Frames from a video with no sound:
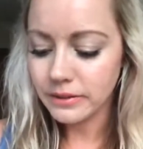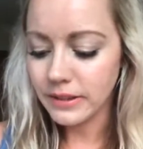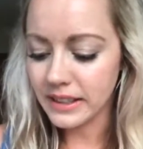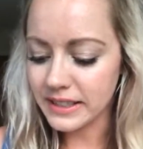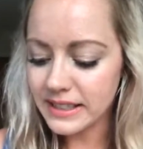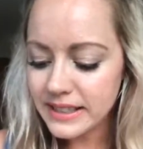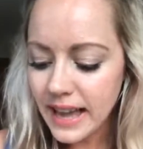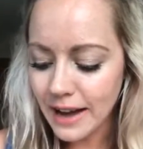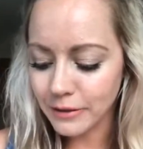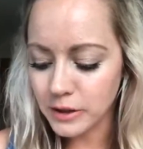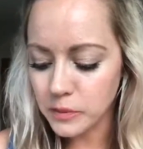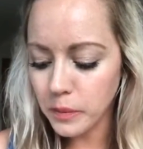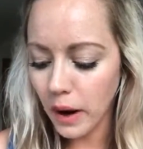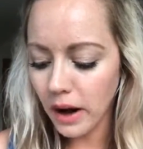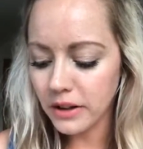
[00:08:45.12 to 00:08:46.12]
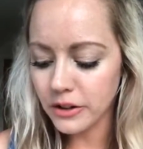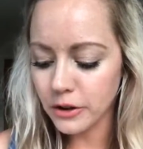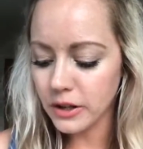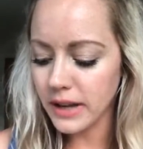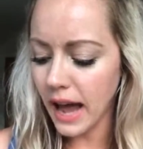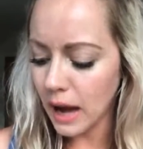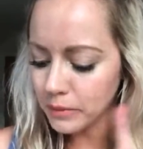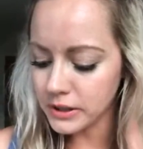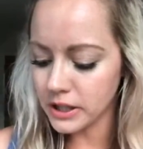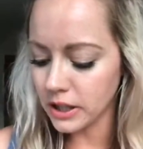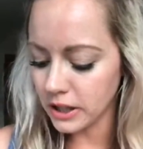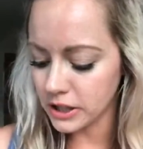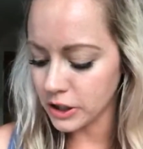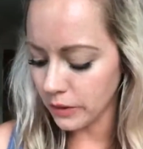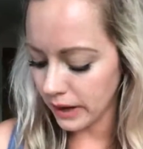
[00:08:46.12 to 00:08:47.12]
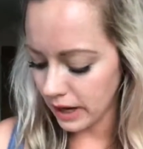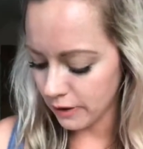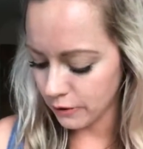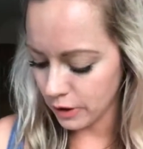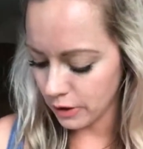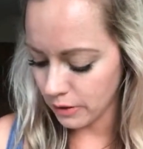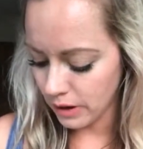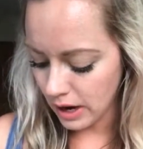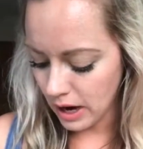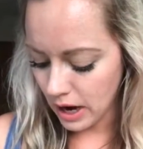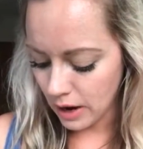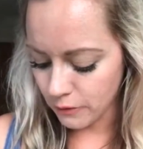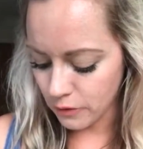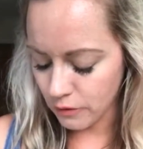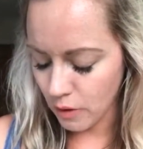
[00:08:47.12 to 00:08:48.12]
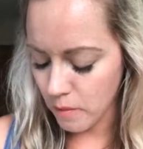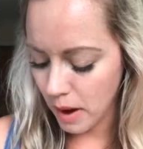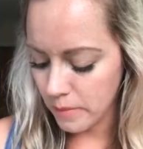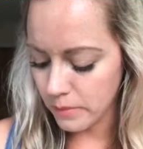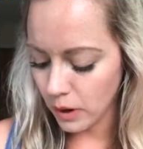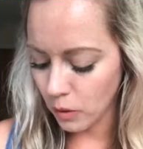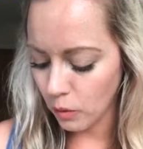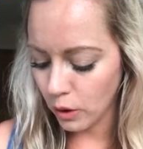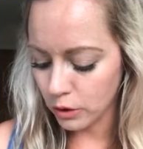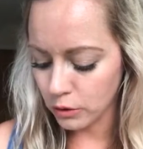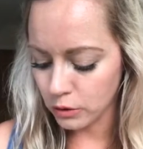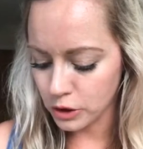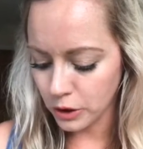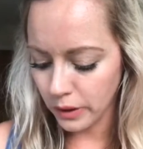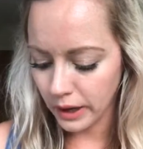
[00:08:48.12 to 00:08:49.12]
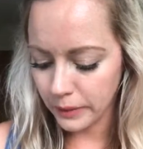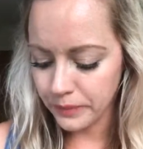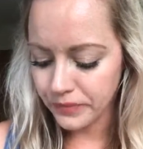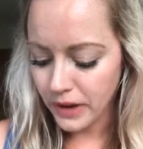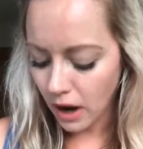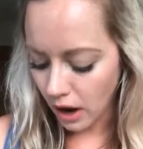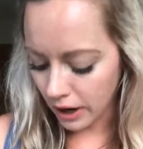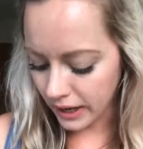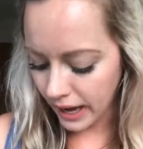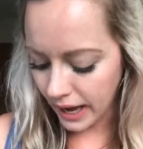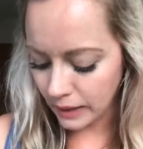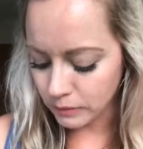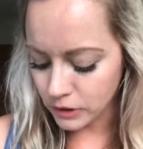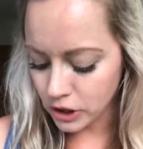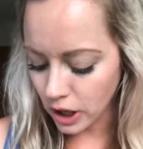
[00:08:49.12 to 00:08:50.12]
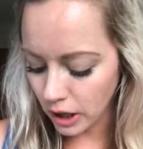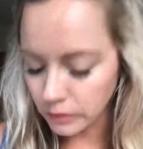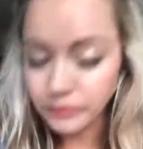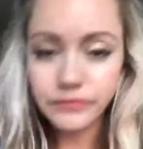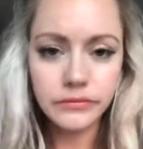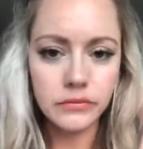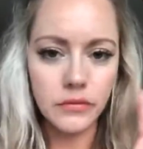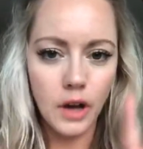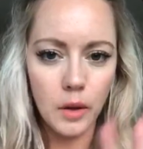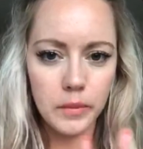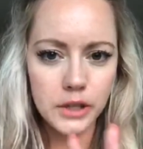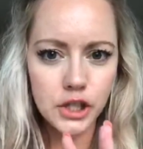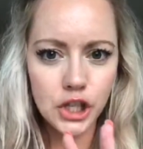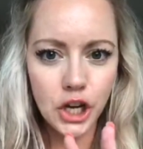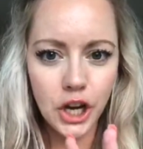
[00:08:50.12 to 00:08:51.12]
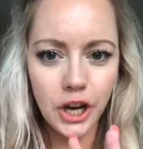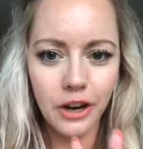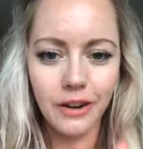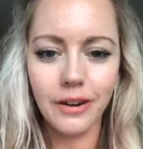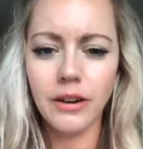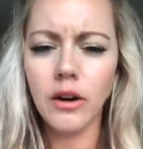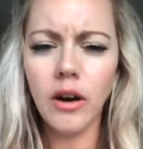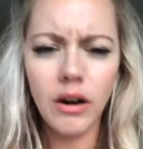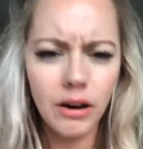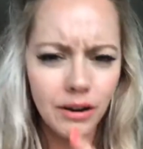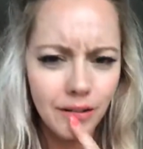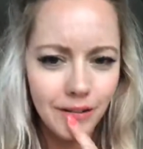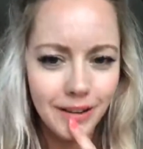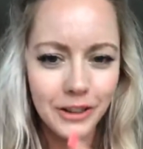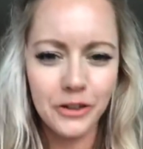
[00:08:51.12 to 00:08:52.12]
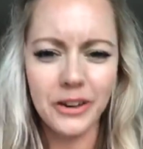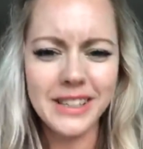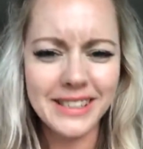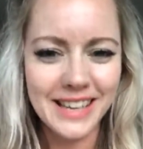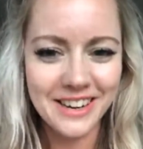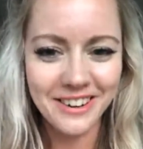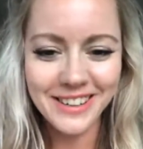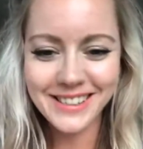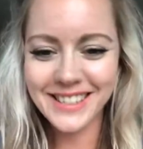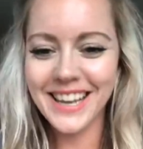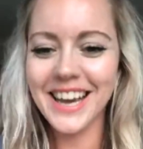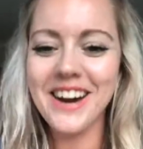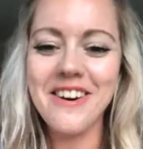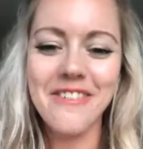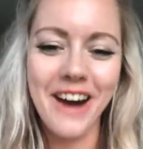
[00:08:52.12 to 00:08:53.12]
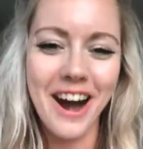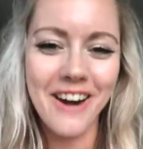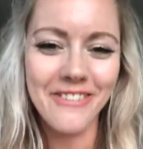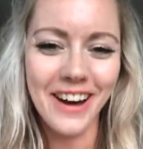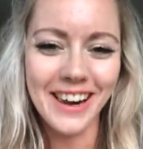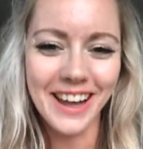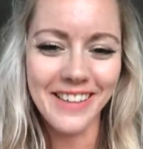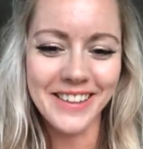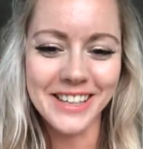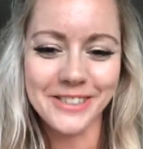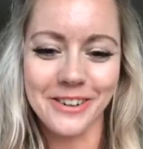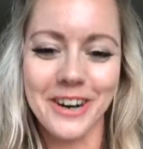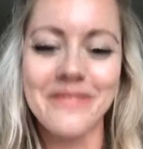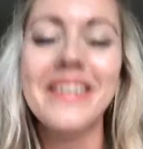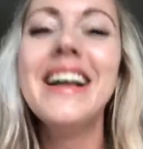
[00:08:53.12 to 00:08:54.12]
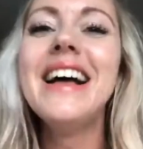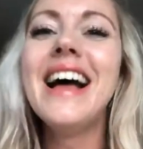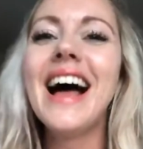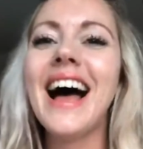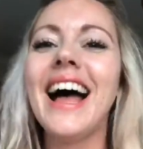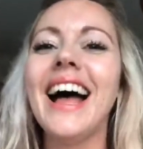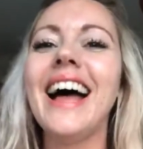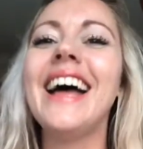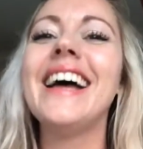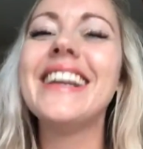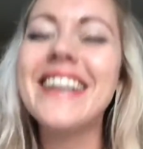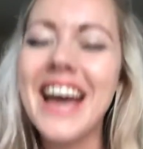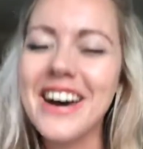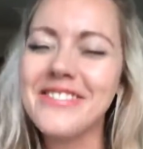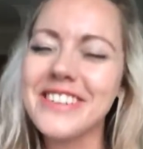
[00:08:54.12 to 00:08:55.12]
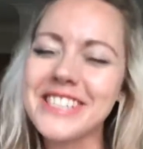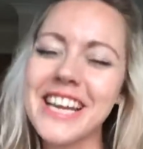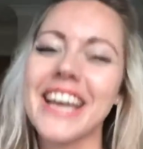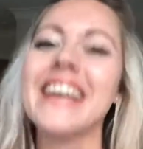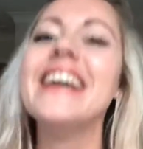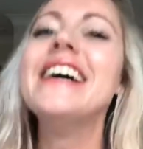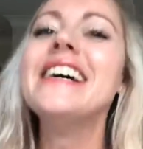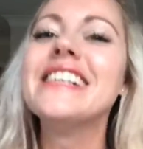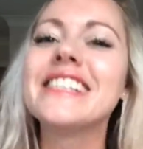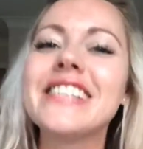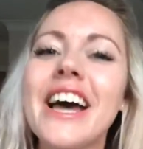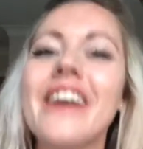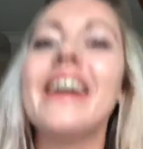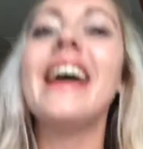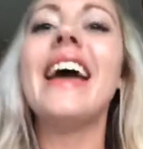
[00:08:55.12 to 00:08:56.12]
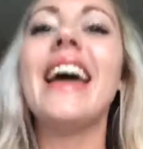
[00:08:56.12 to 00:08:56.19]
as it sounds, but you can absolutely do it if you remember what you're doing. Okay, so number 2. 3 secrets. Where have I learned this from? Number 2. So